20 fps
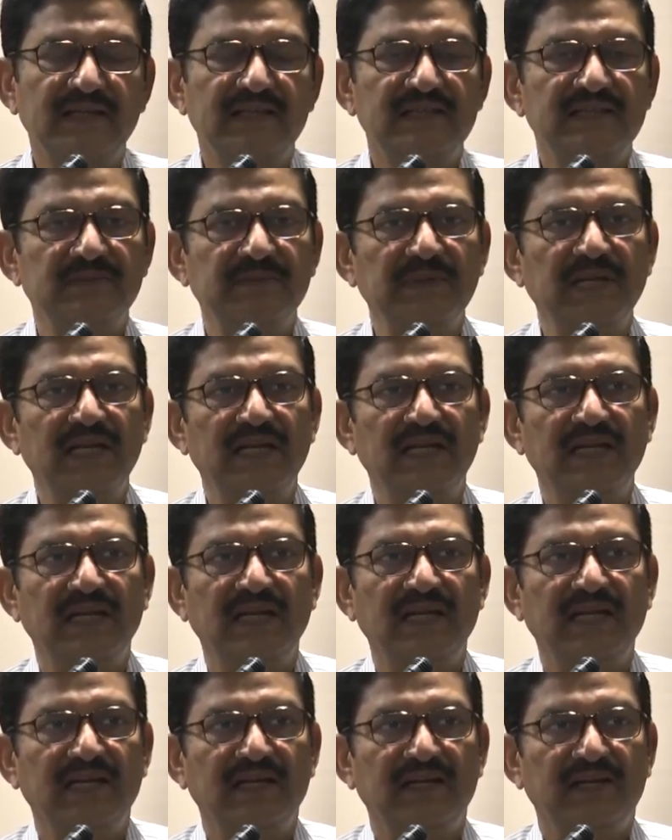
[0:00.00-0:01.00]

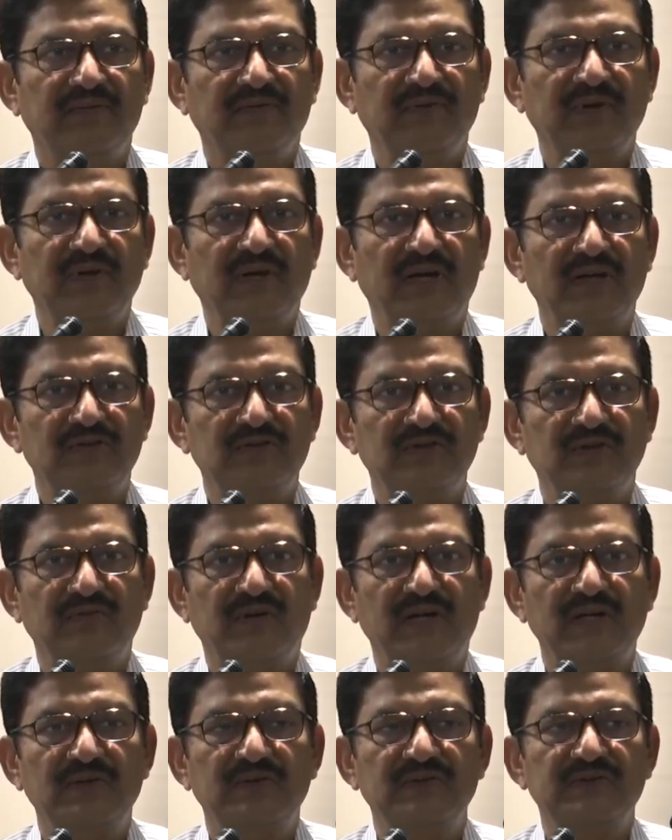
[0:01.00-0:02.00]
Similarly, we also
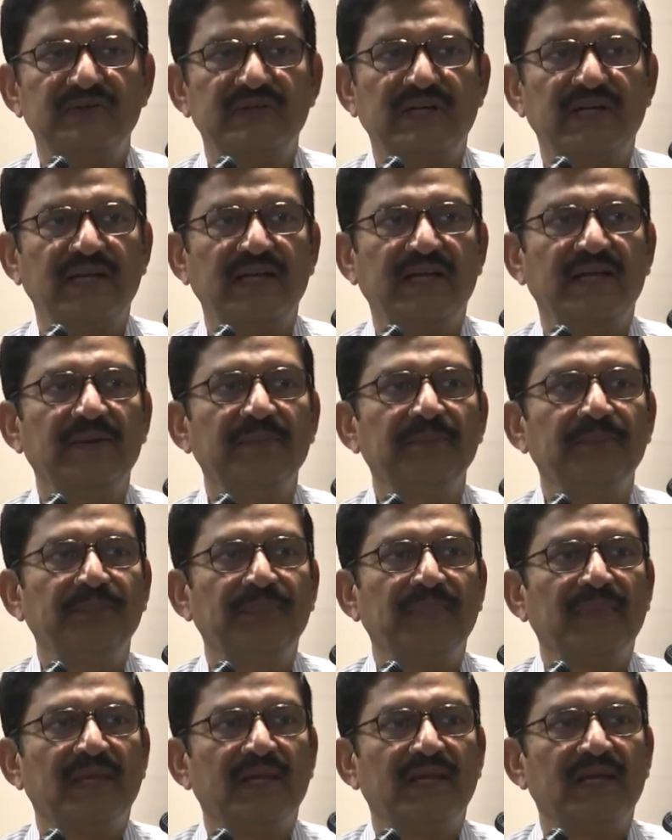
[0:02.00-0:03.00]
want to study
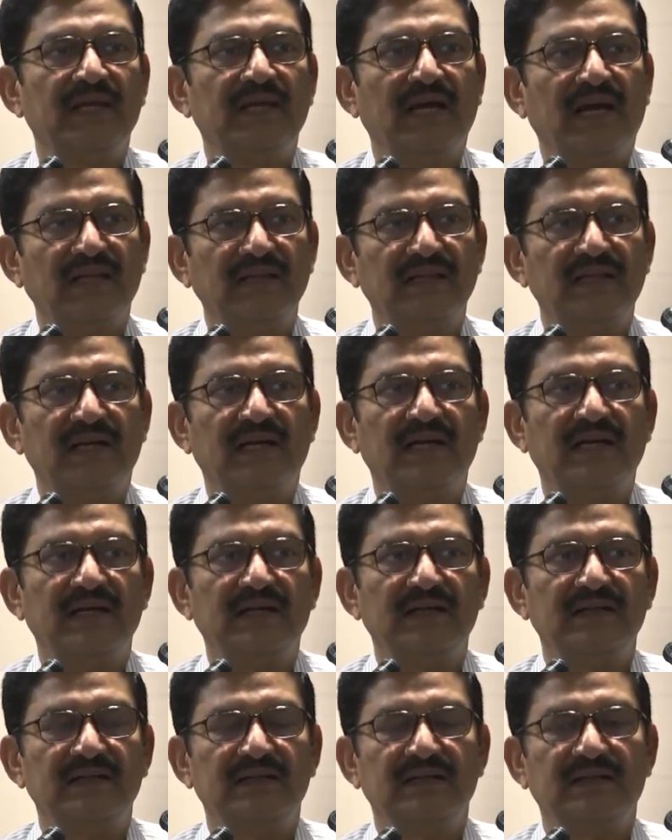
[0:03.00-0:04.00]
in
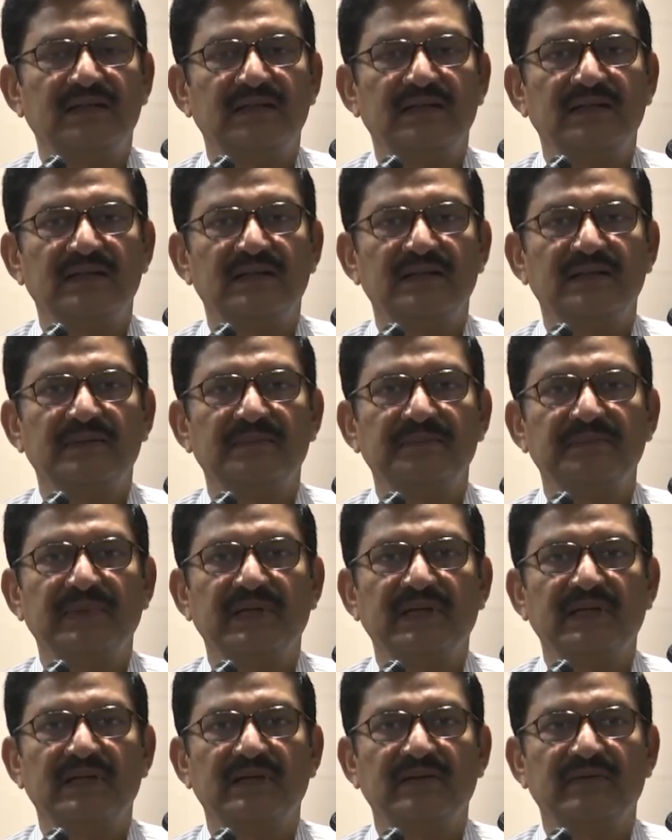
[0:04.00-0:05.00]
Andhra uh,
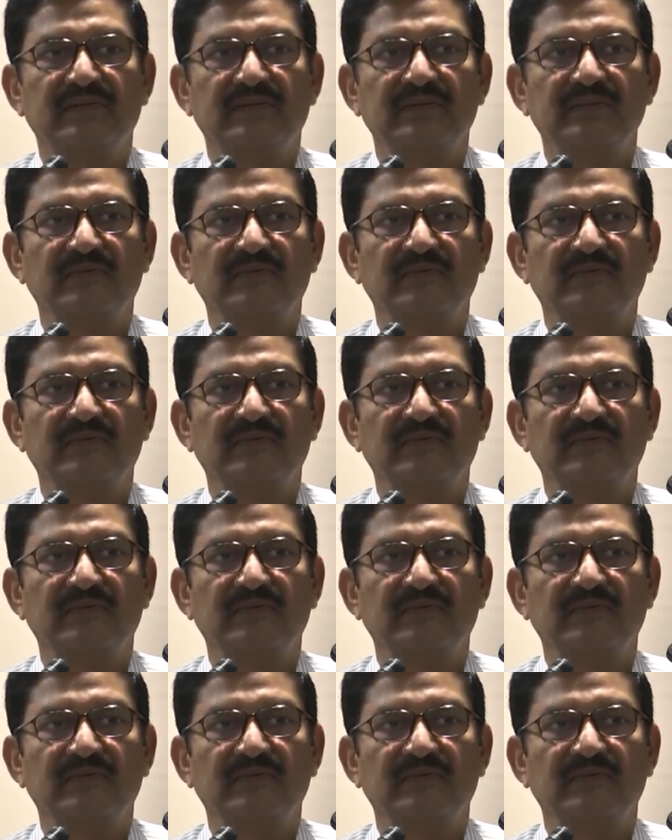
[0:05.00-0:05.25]
uh,